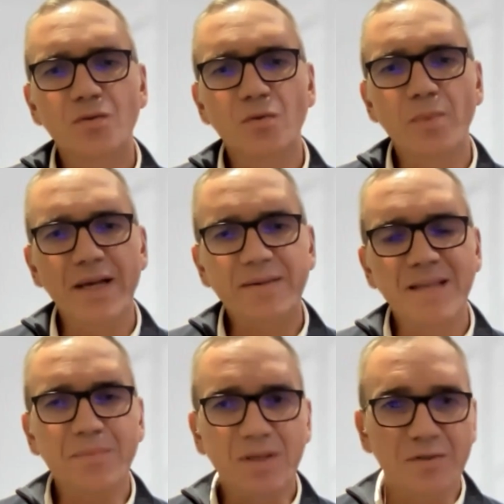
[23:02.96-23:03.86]
to make
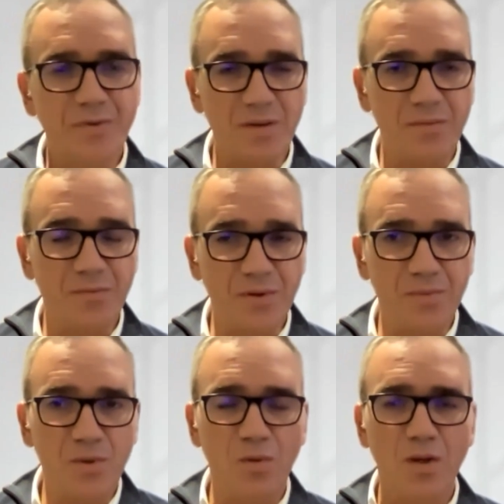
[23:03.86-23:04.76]
them different
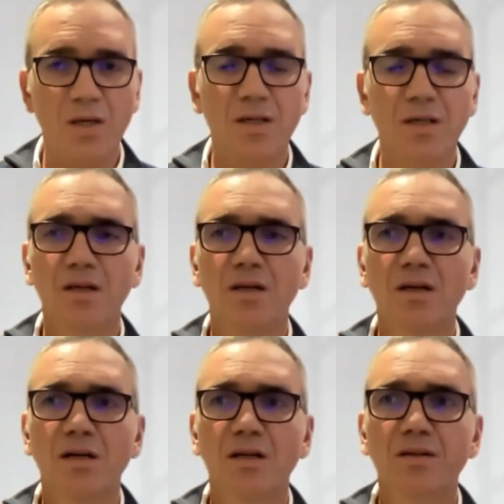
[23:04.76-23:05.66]
from the one
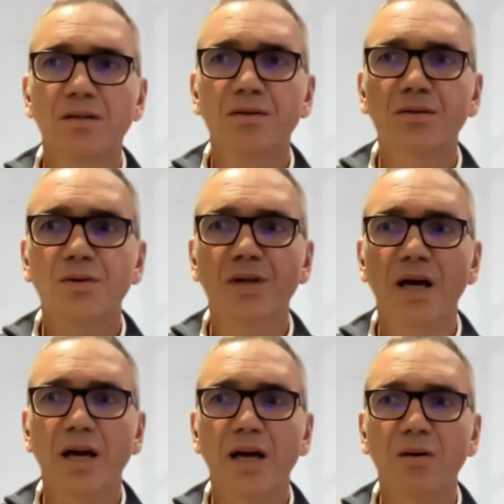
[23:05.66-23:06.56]

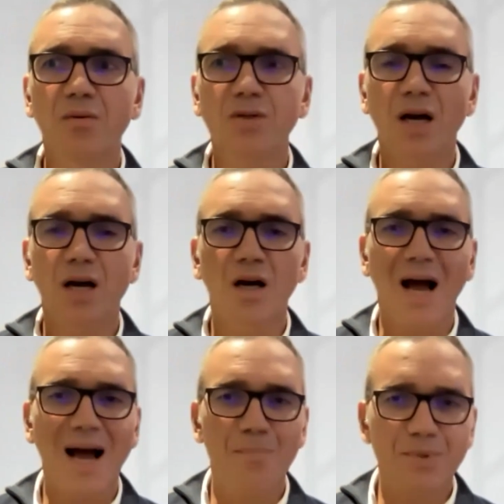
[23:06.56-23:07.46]
today, which are
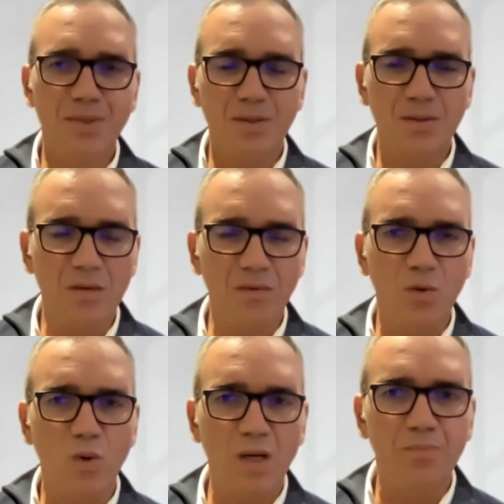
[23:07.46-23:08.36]
absolutely
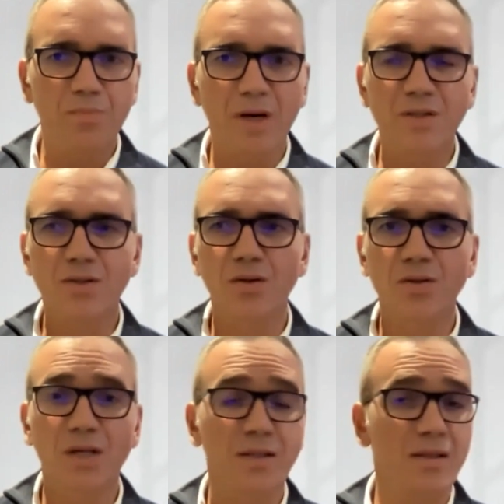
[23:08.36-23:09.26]
overwhelmed by
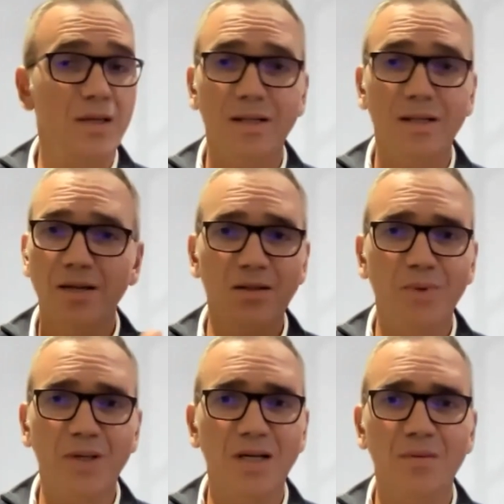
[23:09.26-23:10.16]
soldiers? They are not
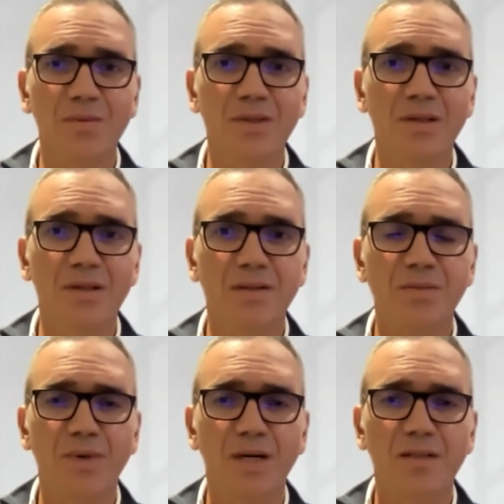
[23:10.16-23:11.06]
becoming that
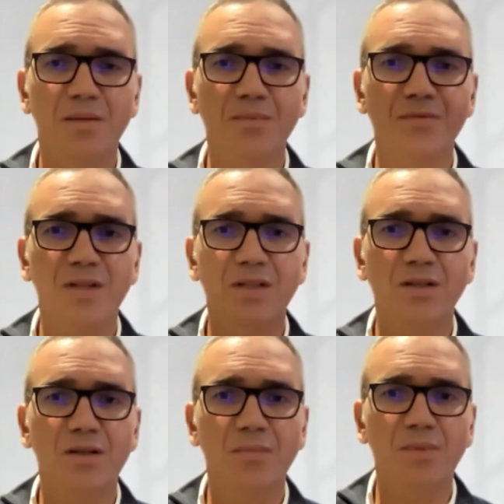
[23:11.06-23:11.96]
smart. I'm very
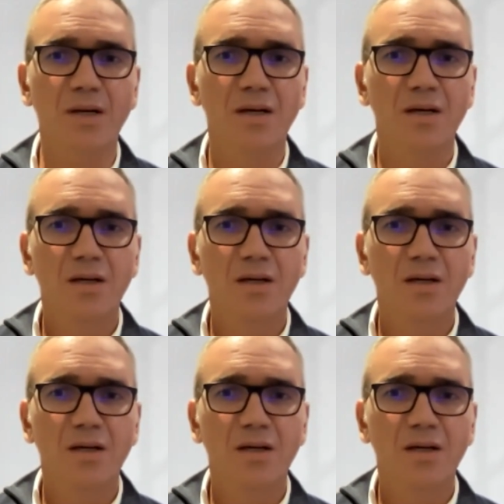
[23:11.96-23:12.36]
sorry, but